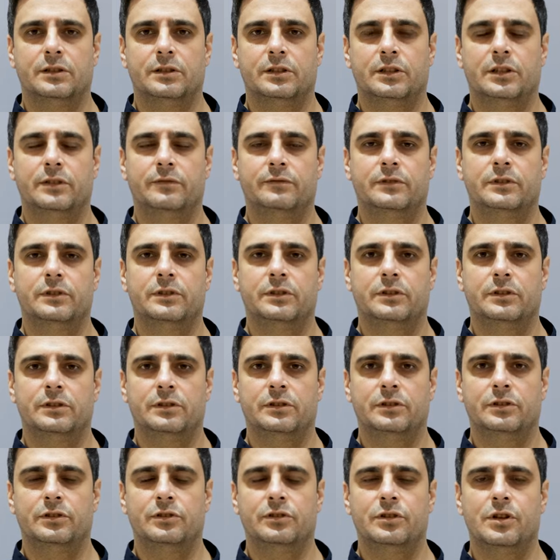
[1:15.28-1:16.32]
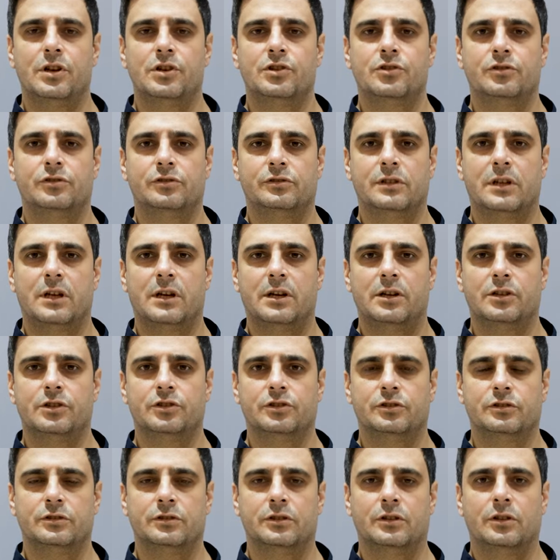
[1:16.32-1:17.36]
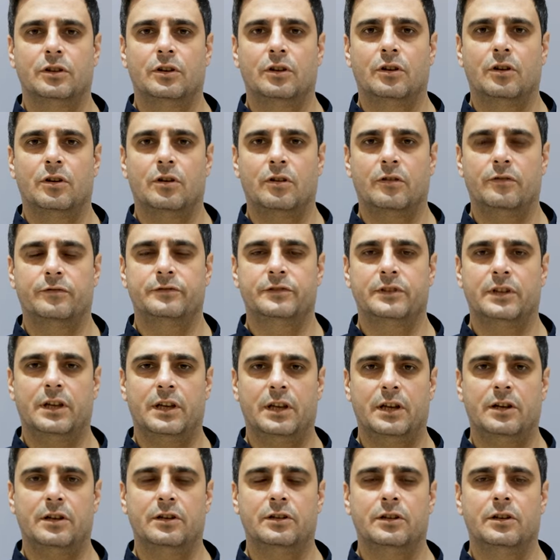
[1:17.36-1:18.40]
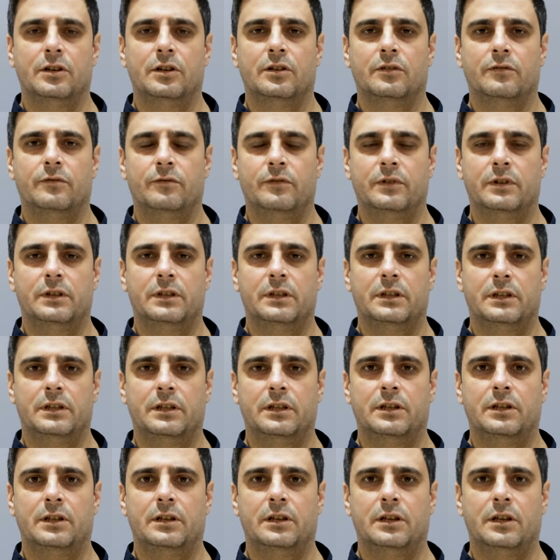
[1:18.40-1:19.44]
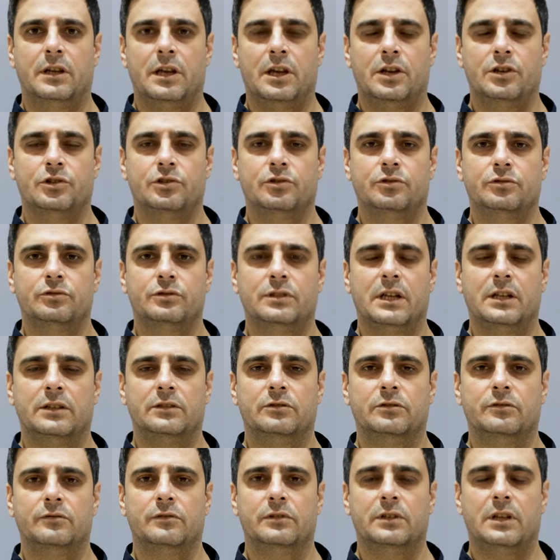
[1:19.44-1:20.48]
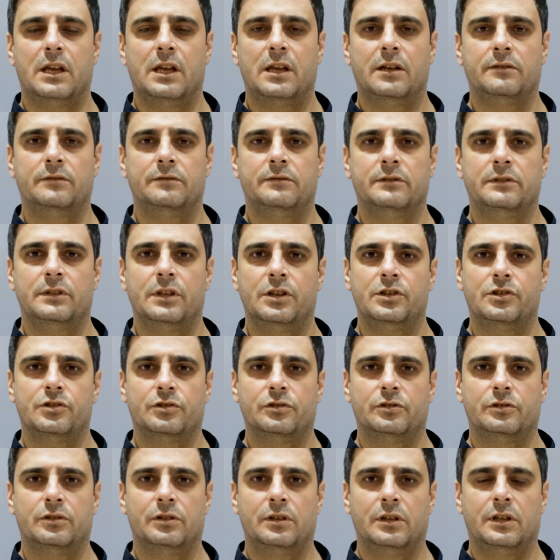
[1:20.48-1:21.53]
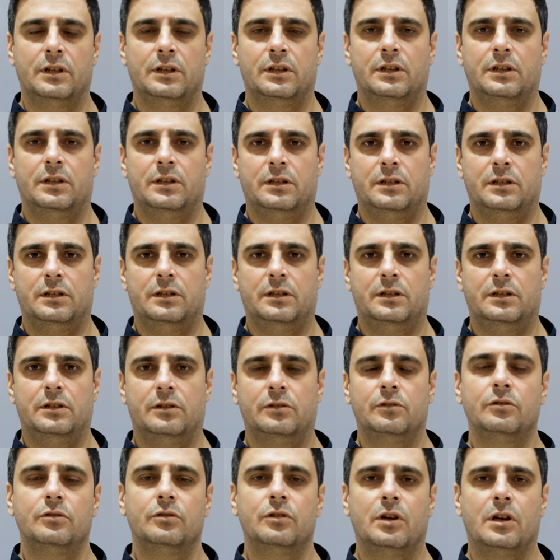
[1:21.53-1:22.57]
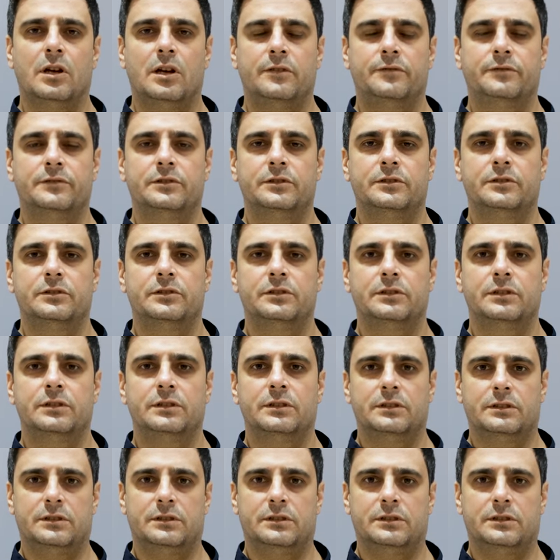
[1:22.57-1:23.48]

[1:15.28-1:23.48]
give the natural direction of the hair will assure that you will have natural look after the